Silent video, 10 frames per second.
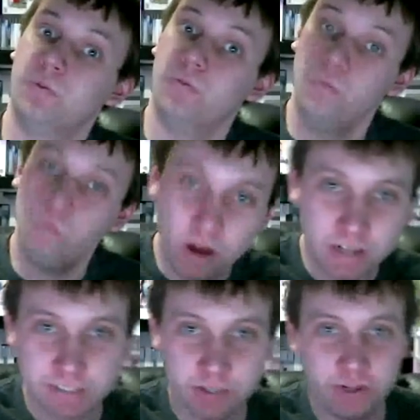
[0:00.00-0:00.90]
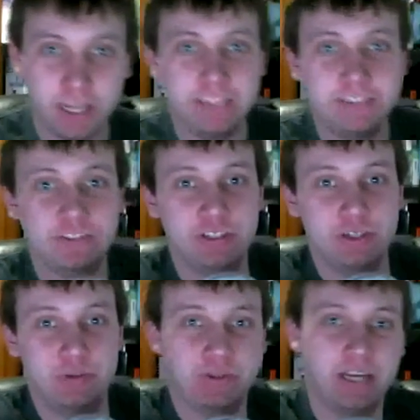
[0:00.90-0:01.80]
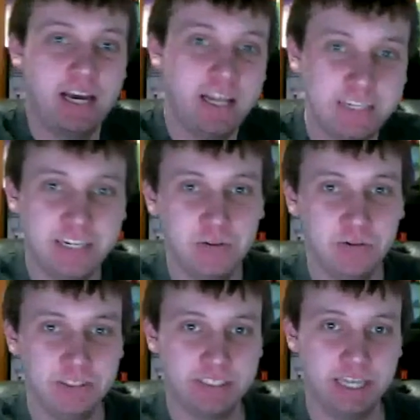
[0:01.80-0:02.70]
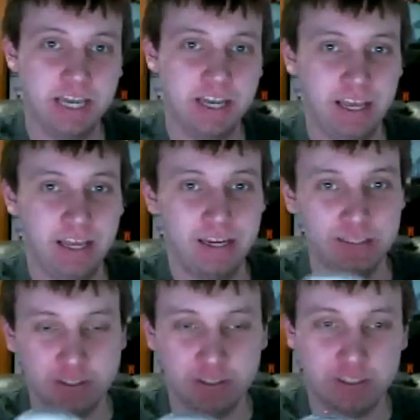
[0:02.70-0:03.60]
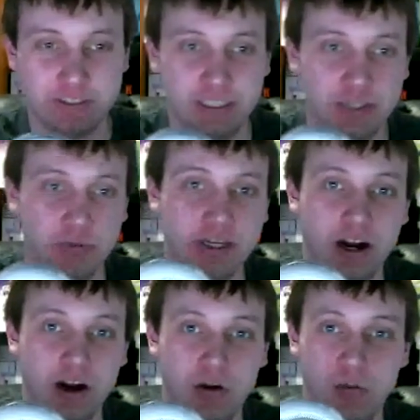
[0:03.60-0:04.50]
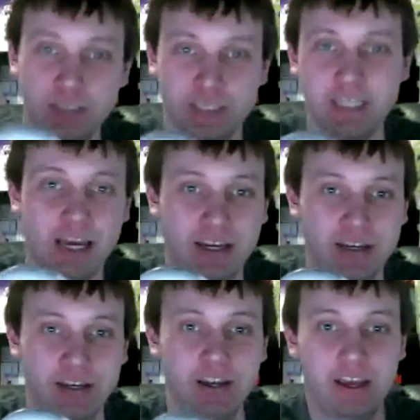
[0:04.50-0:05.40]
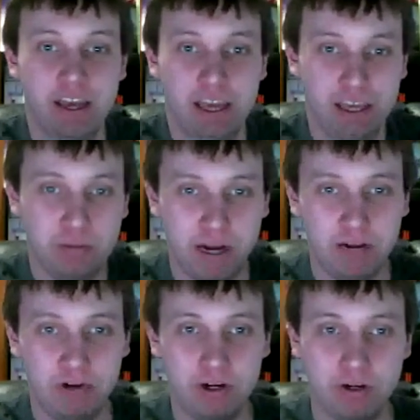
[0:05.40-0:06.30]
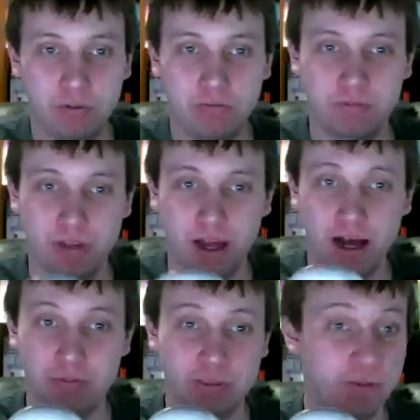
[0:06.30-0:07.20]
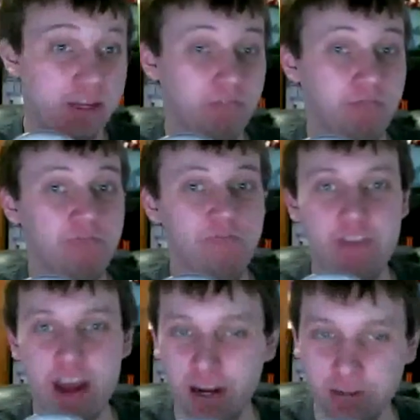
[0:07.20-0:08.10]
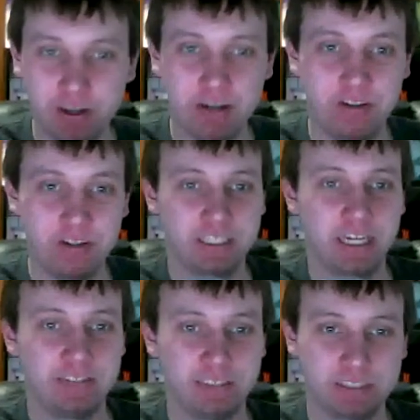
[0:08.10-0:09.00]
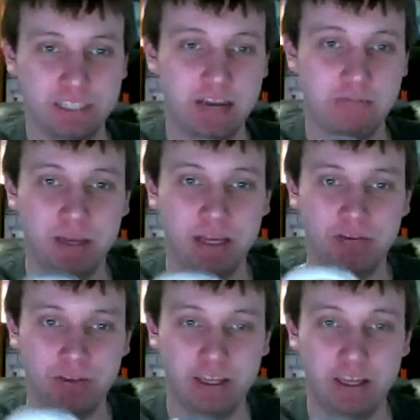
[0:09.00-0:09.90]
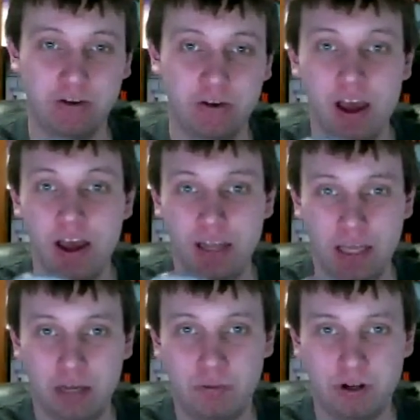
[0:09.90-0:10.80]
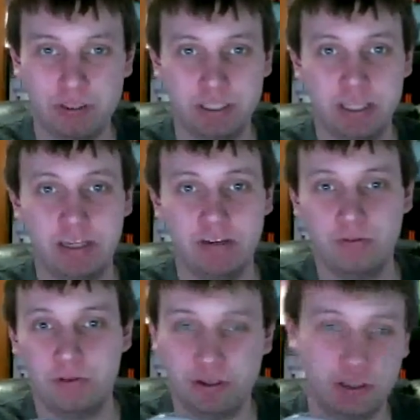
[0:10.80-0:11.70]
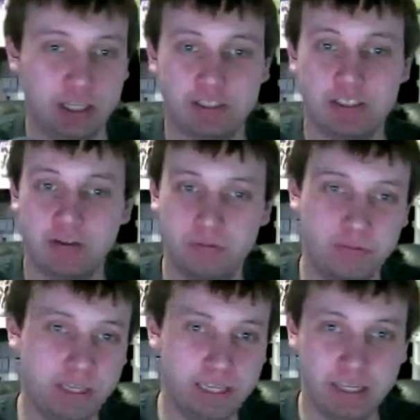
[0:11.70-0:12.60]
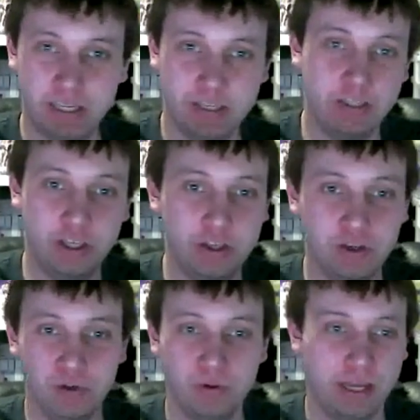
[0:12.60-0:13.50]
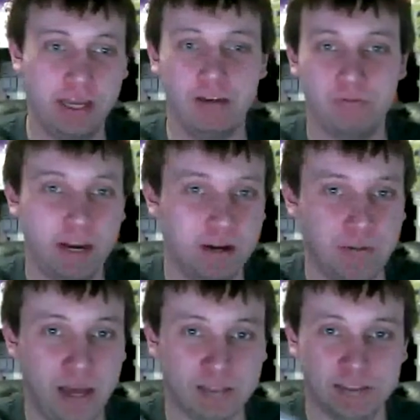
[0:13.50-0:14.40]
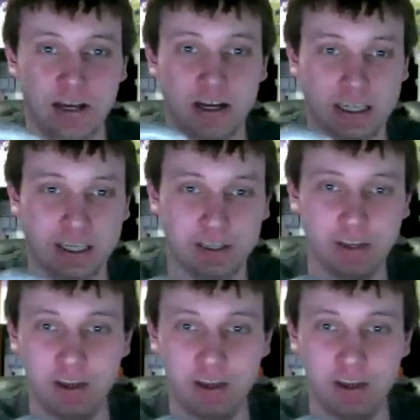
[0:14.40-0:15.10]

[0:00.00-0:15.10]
What is going on YouTube? Khan here once again, and as you can see we are once again in my room. It's been a very long time since I've made a video in person with just me, you, and random ass talking.